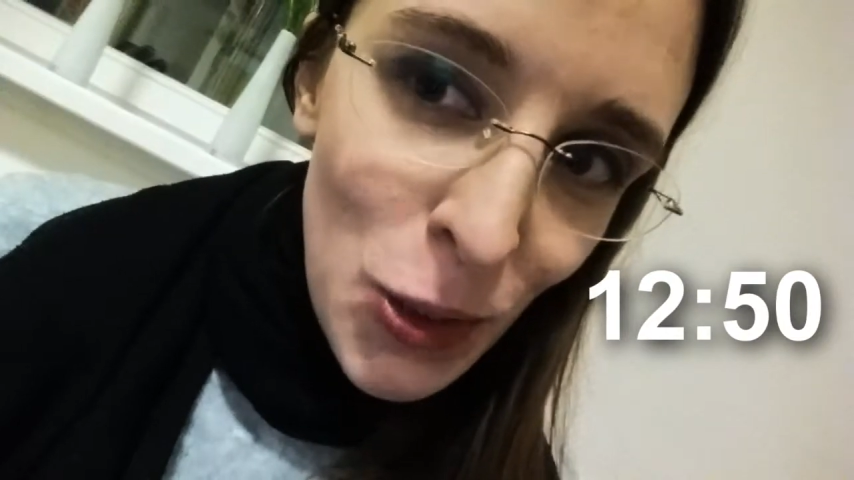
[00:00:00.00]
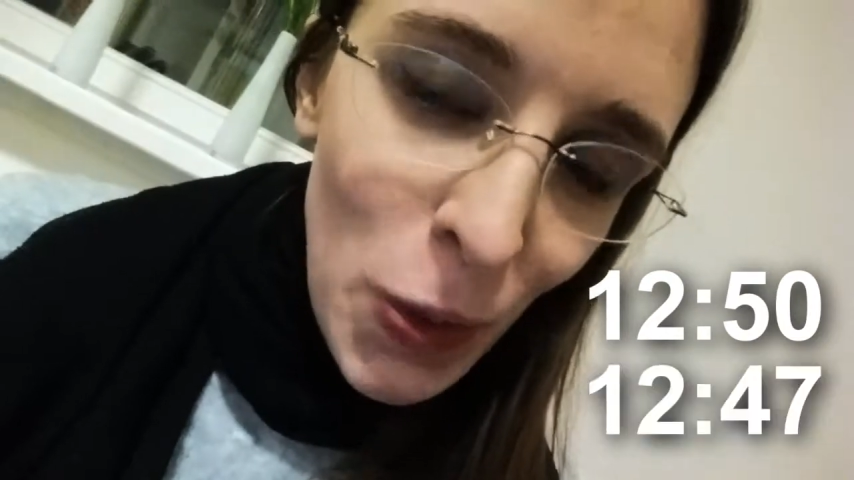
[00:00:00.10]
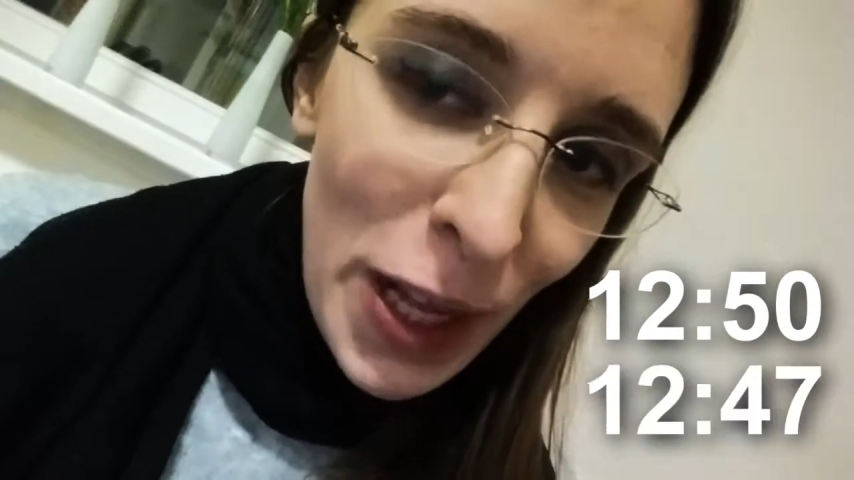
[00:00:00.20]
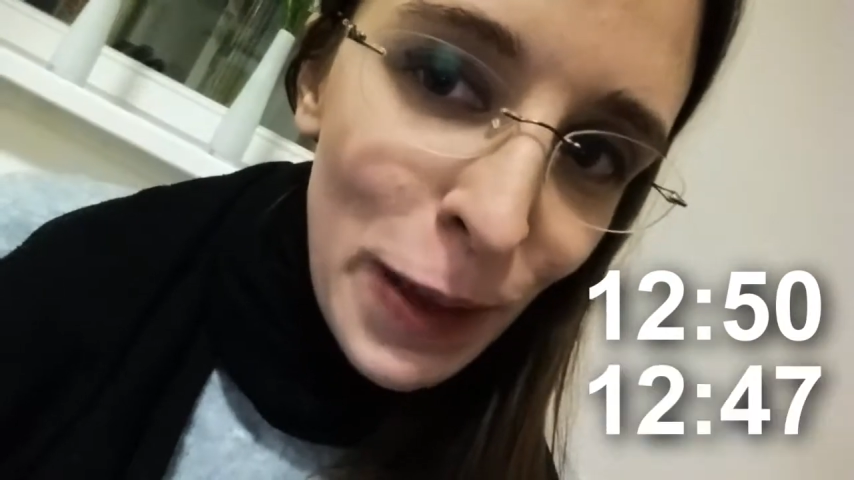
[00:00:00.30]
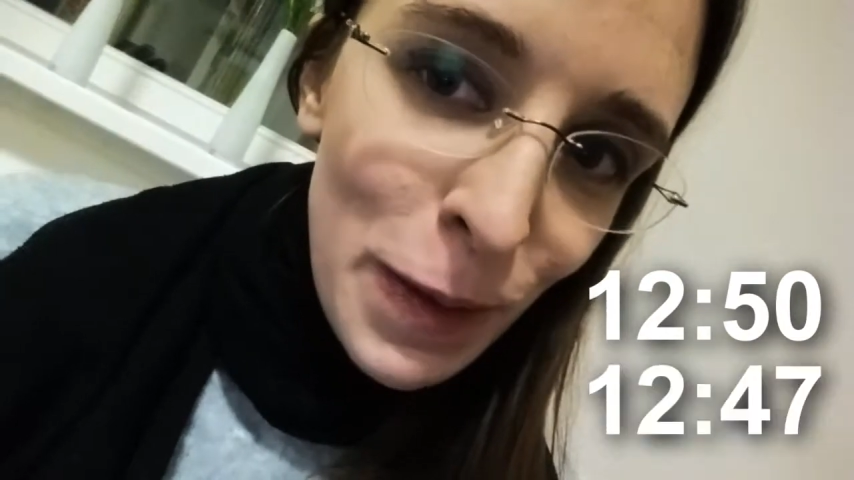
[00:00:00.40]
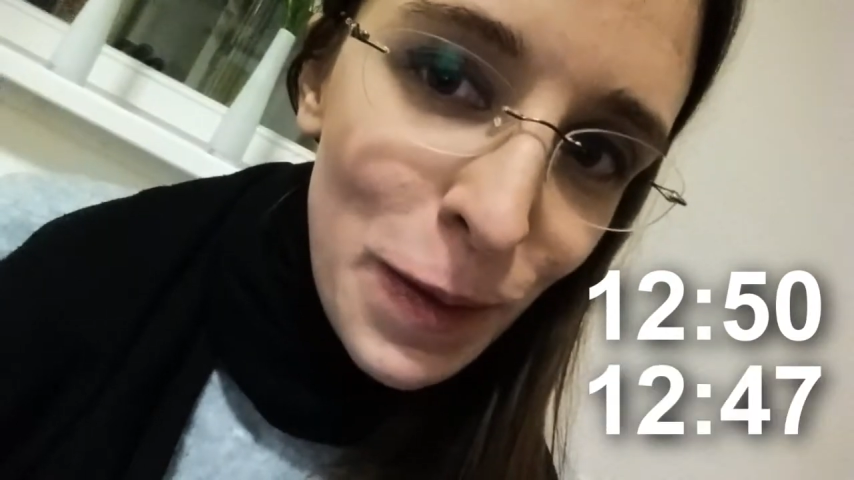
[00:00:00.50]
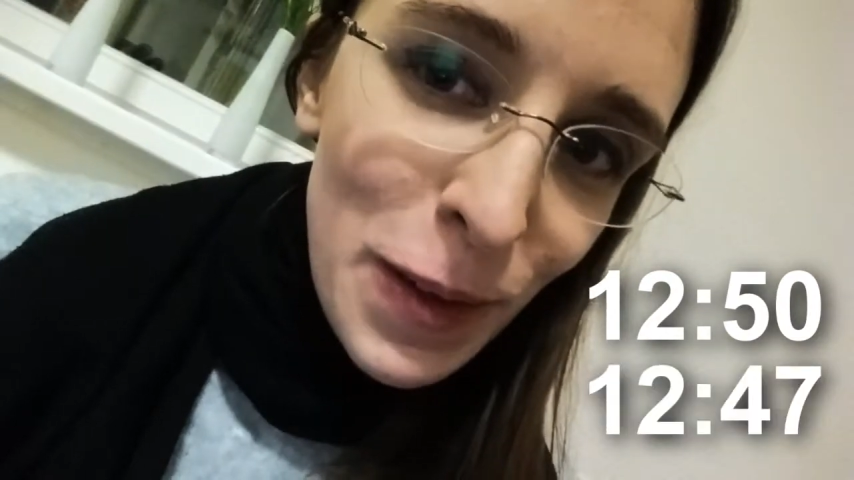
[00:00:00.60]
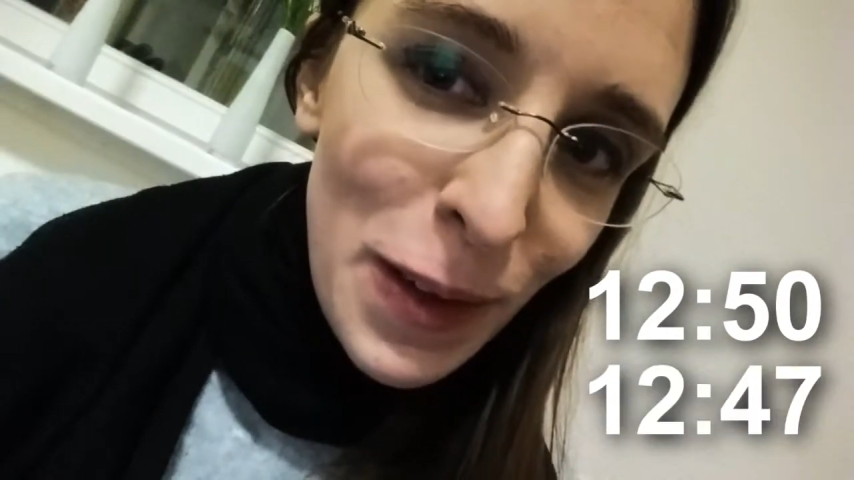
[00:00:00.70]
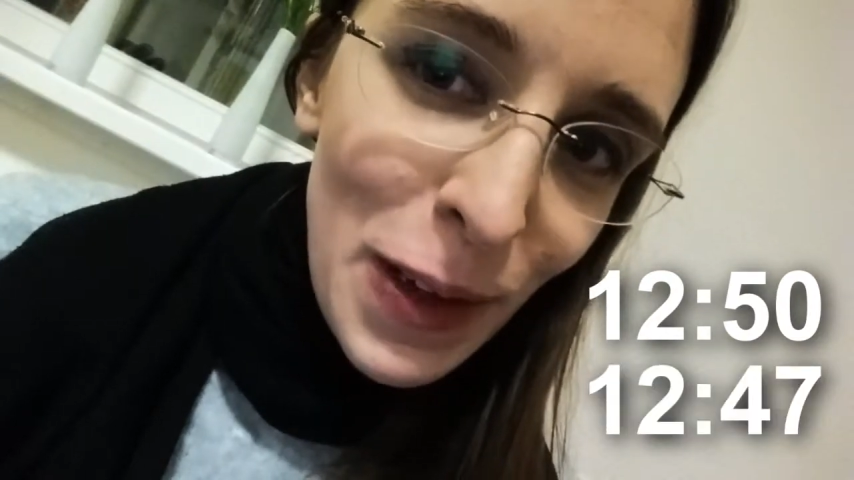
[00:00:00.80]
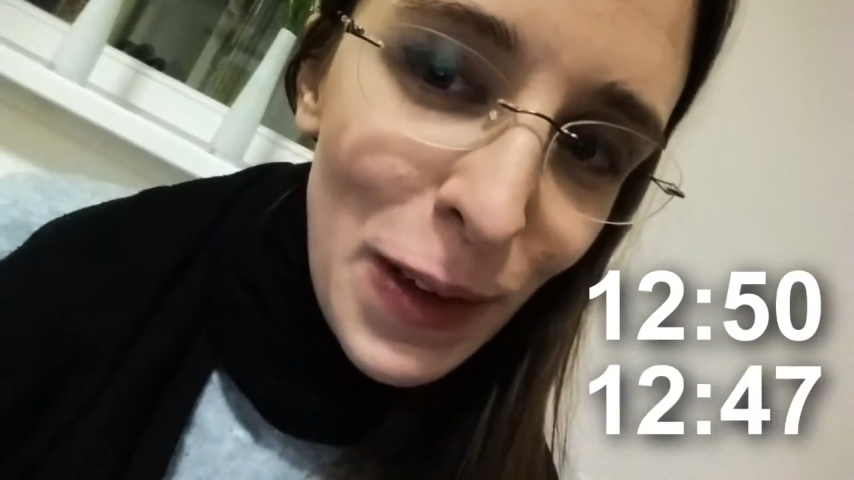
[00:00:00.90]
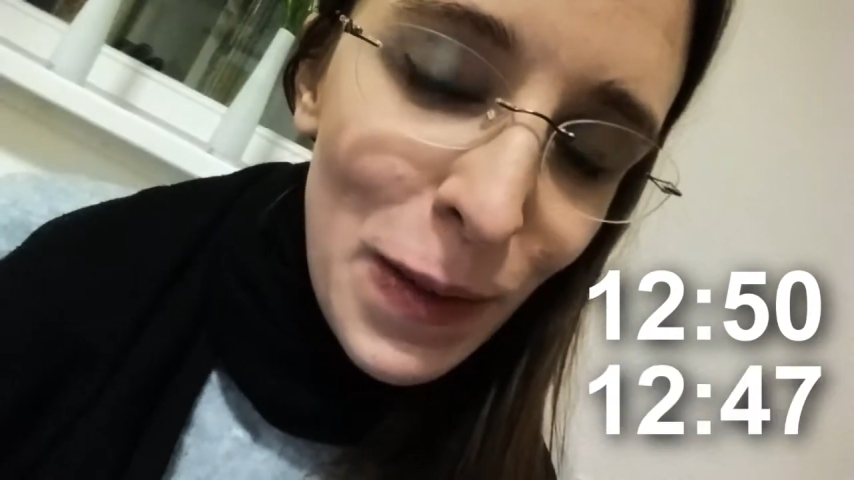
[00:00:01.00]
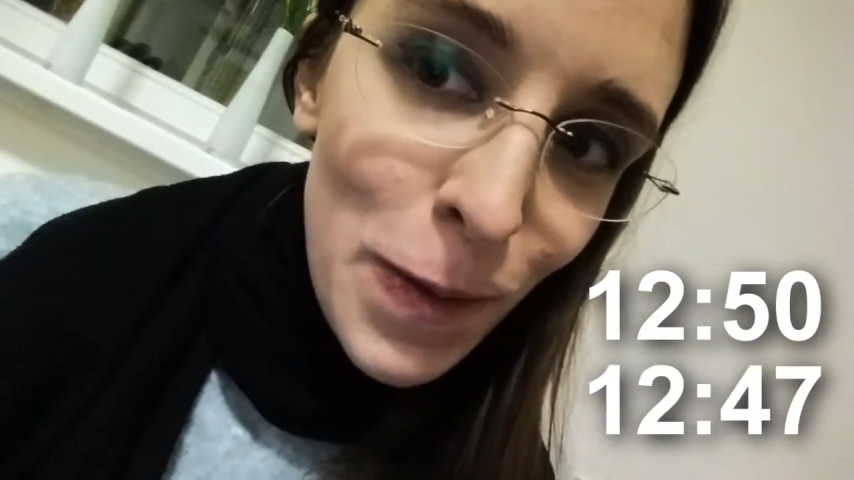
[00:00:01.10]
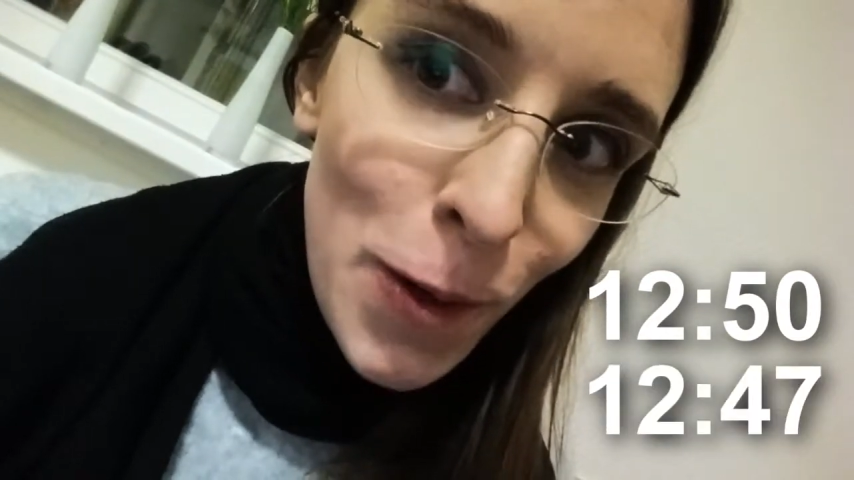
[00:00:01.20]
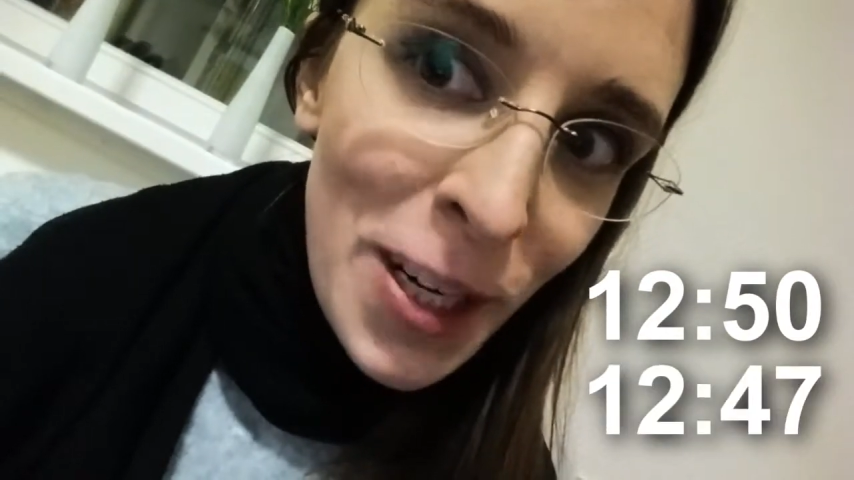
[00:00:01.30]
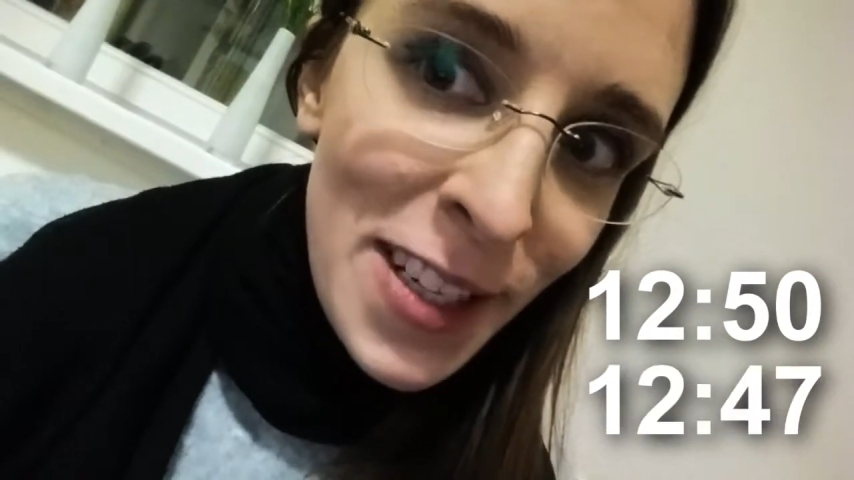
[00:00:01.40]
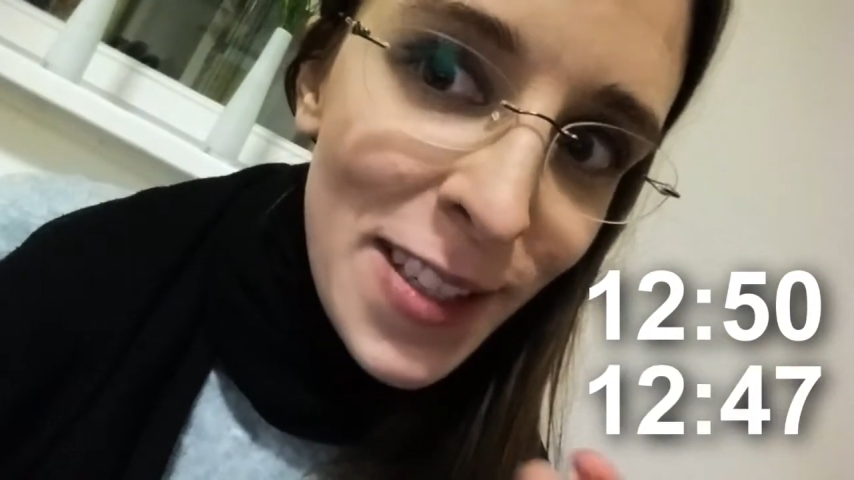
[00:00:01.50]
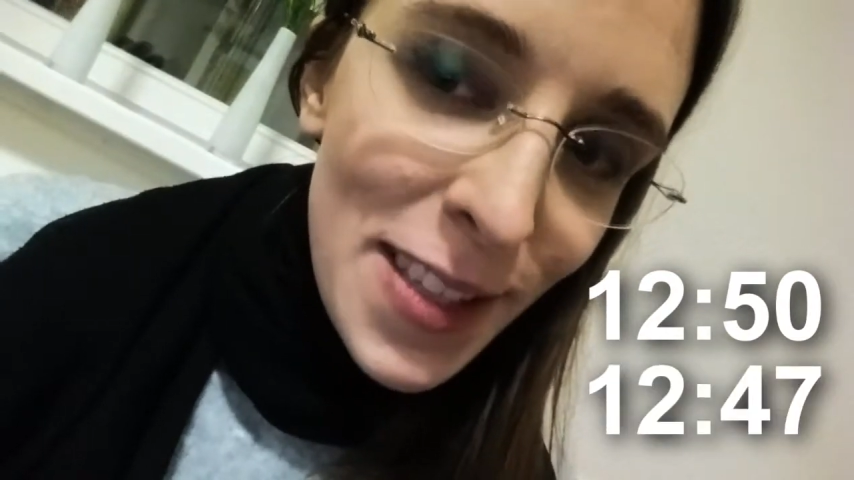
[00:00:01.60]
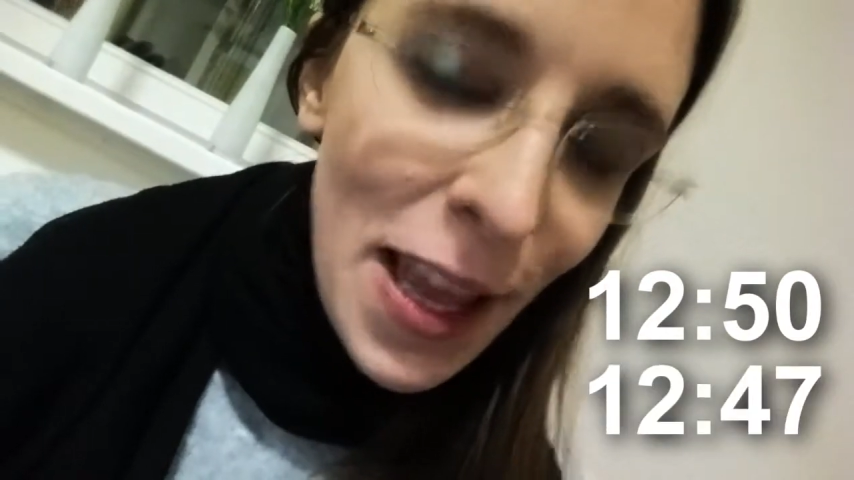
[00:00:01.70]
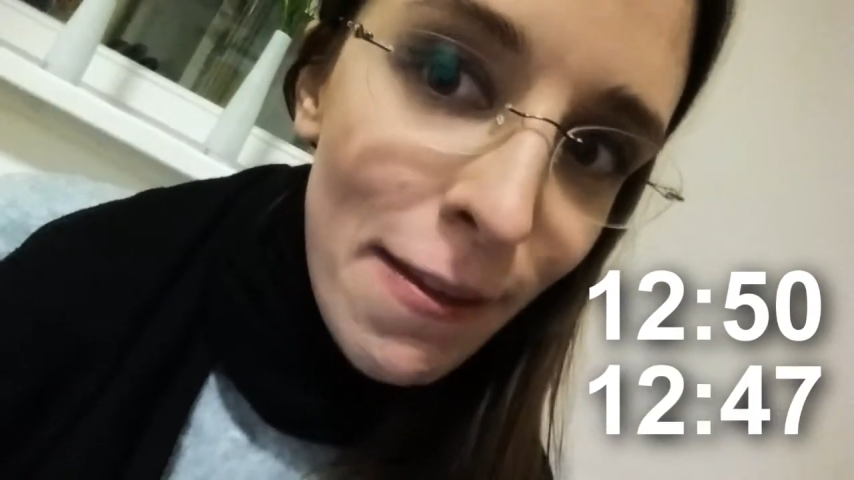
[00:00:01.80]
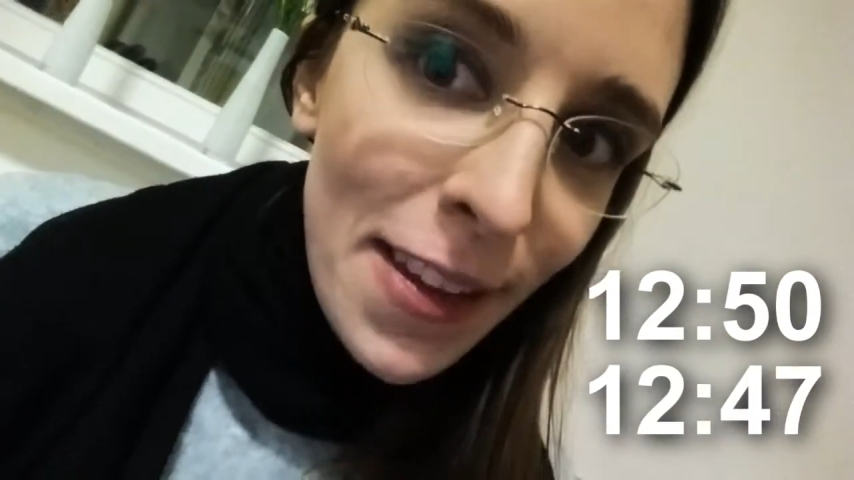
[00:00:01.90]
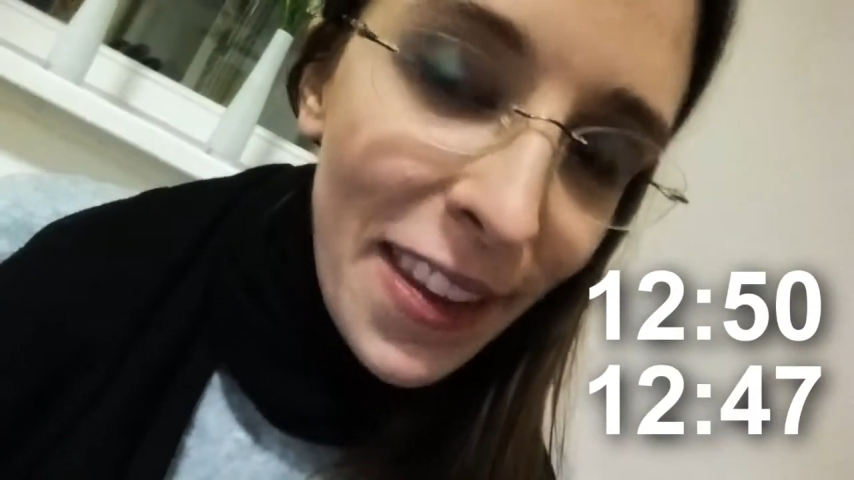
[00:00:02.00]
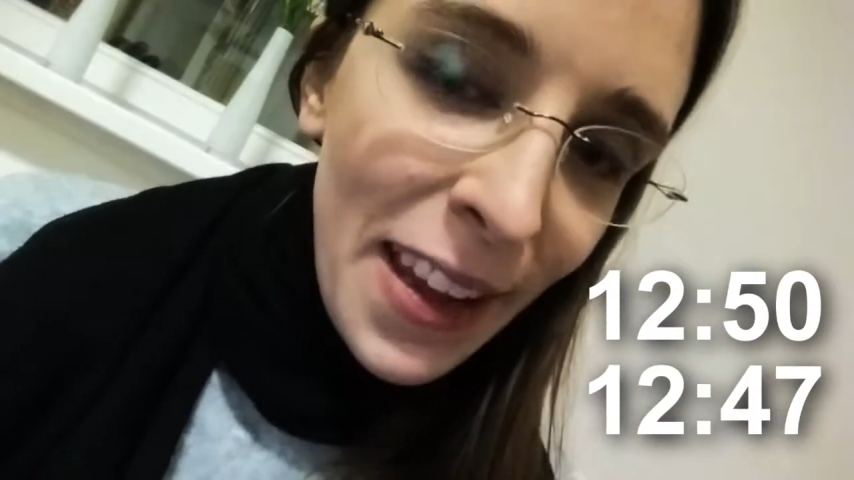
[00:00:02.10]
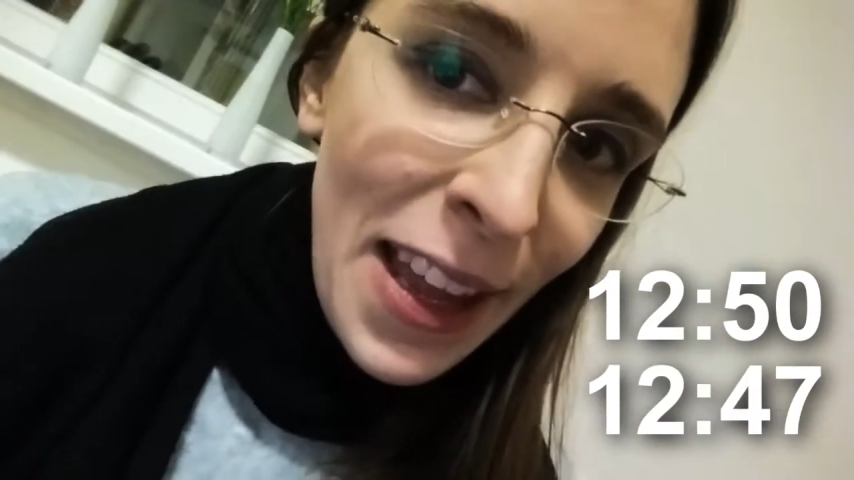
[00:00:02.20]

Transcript: 12:47,